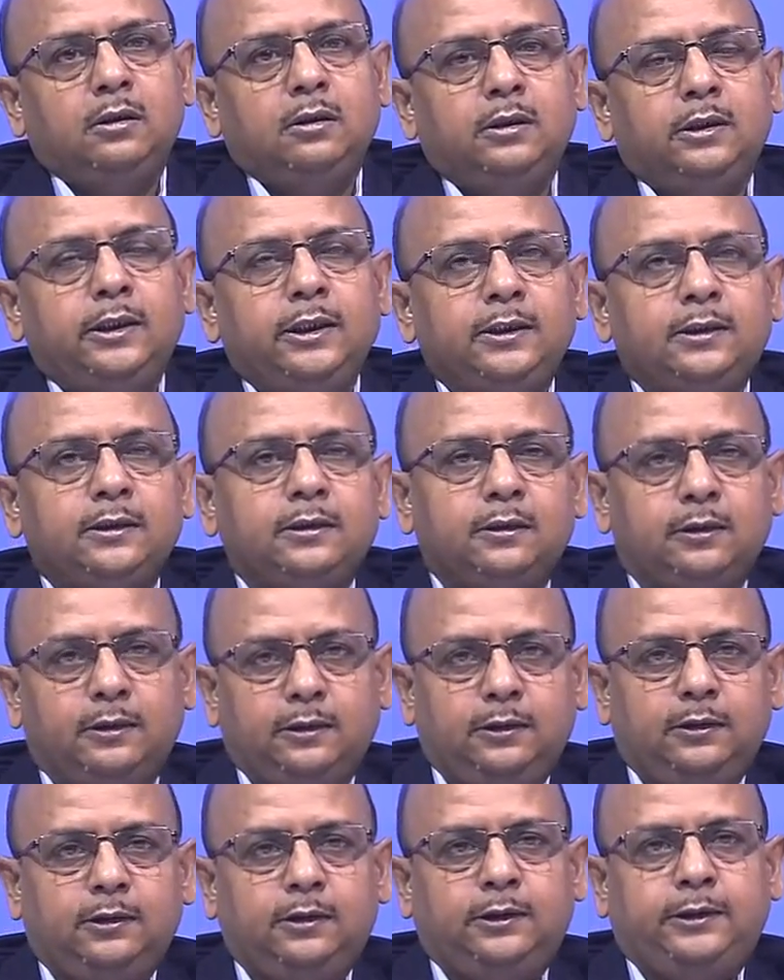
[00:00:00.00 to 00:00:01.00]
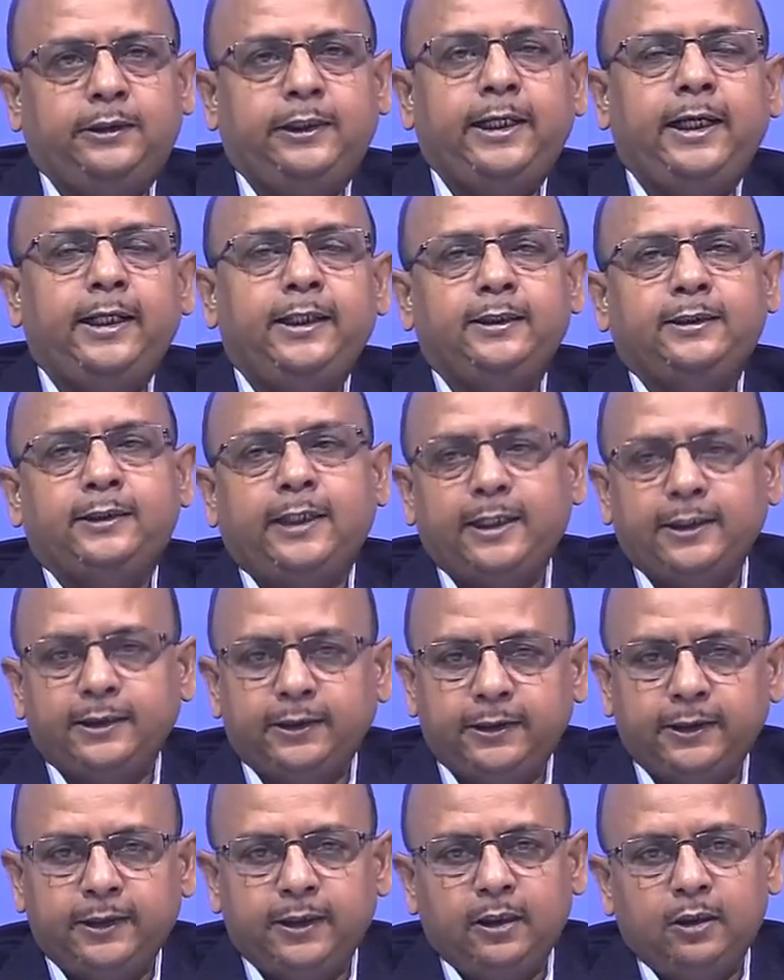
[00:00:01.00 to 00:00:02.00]
This
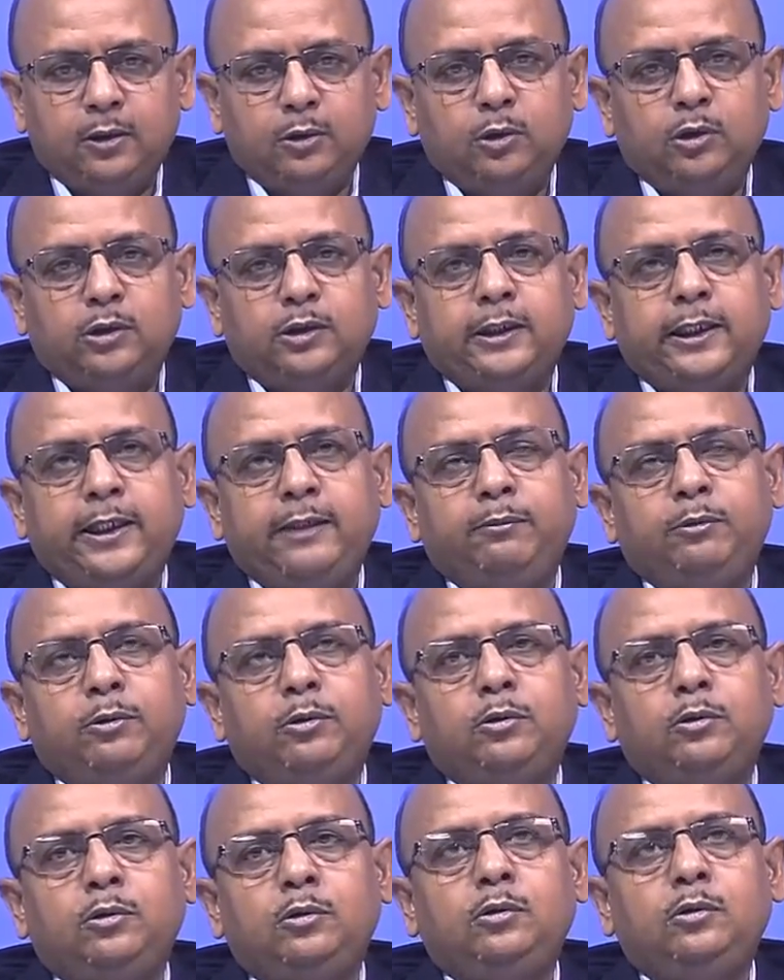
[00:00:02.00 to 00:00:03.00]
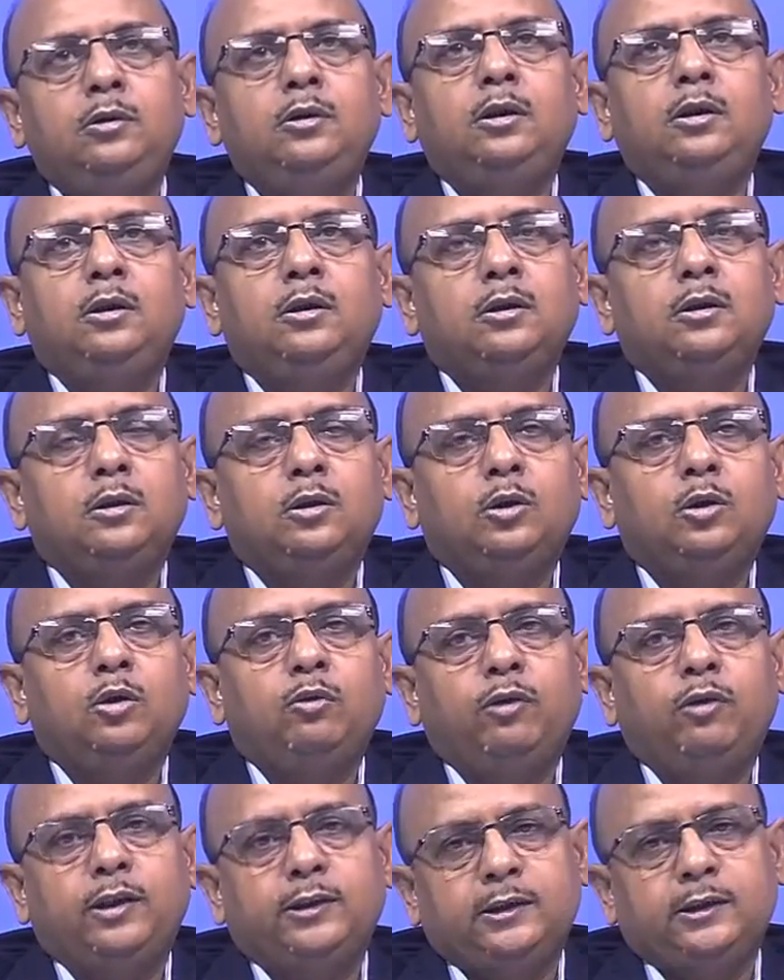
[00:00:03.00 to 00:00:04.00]
statistical tools help you to go
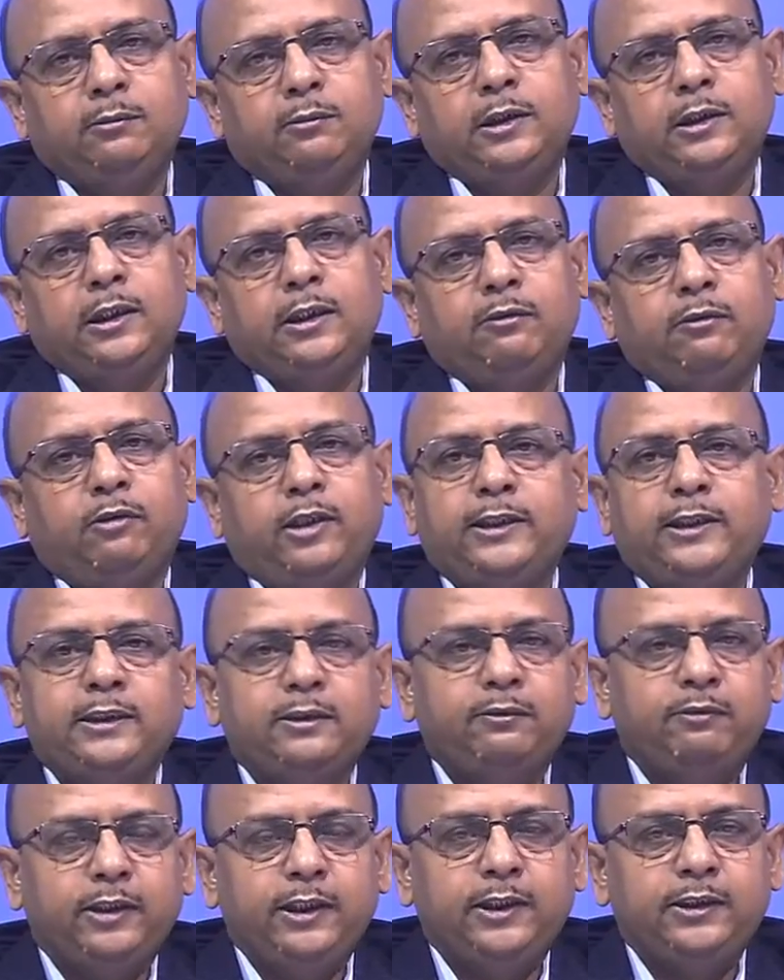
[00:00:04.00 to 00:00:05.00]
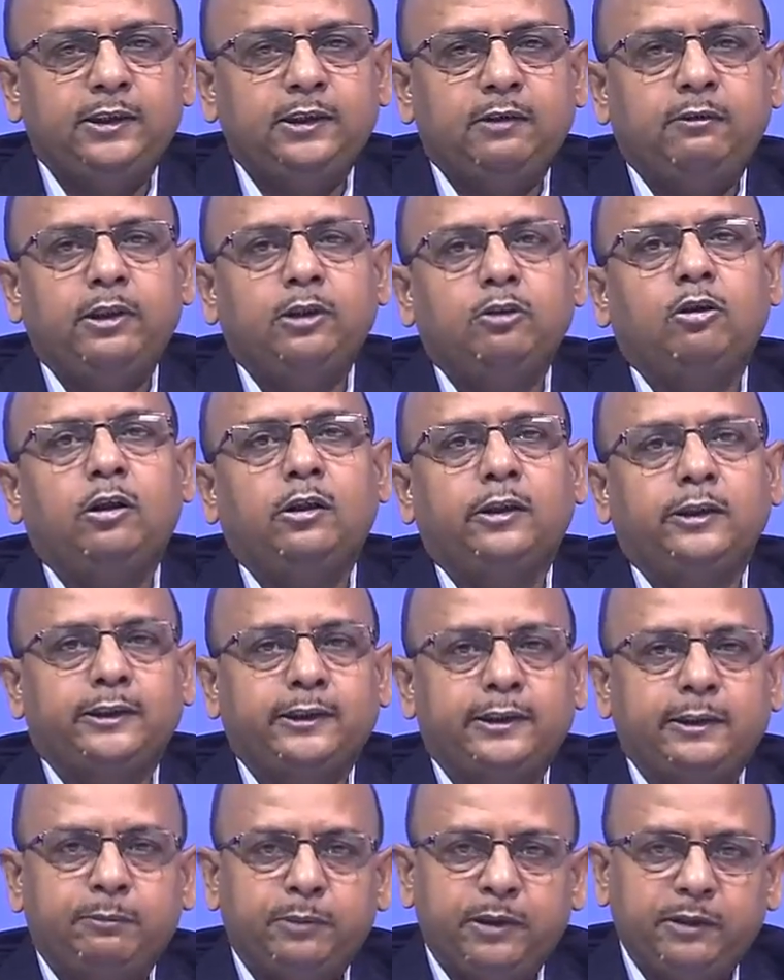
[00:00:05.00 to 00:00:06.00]
for some kind of classification, what you call
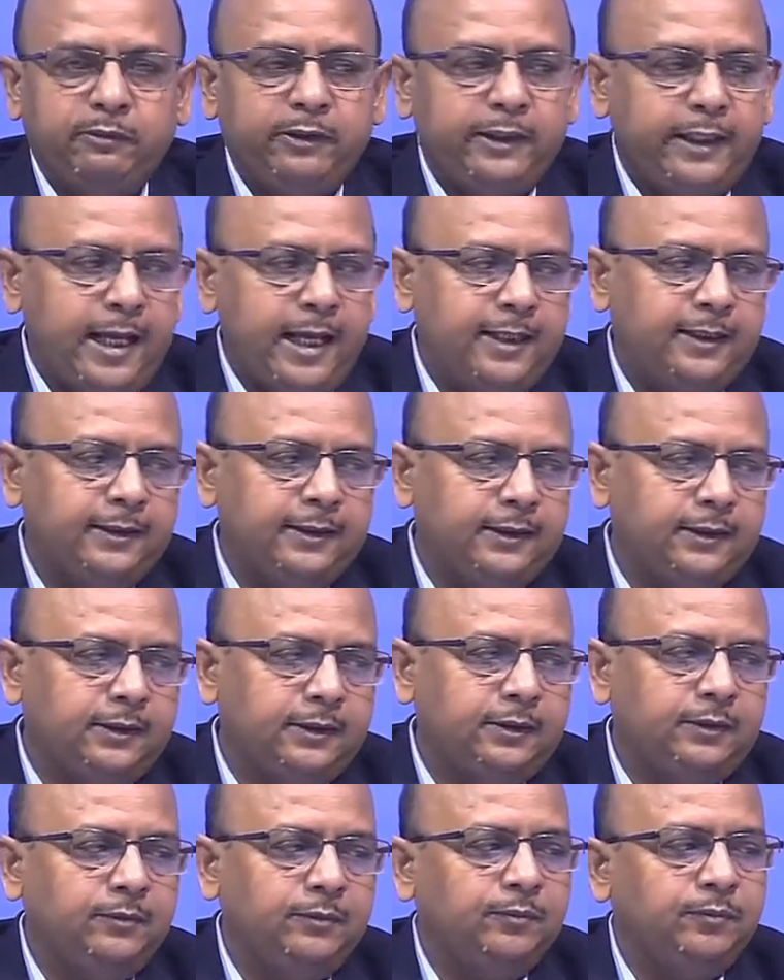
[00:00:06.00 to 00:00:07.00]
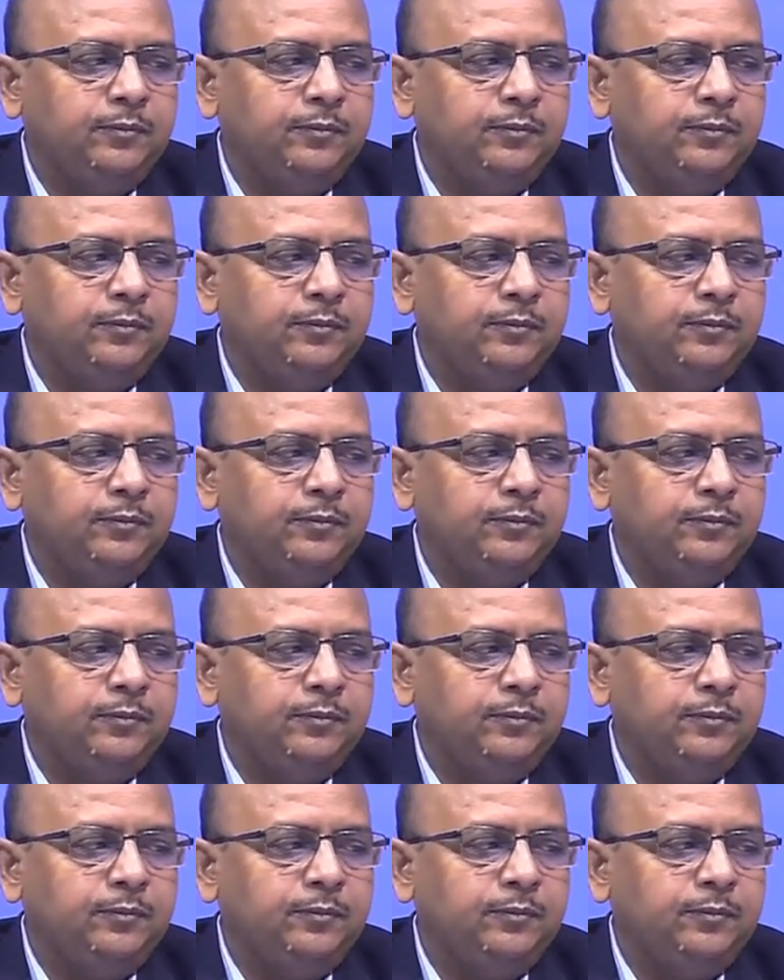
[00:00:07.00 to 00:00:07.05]
descriptive analysis,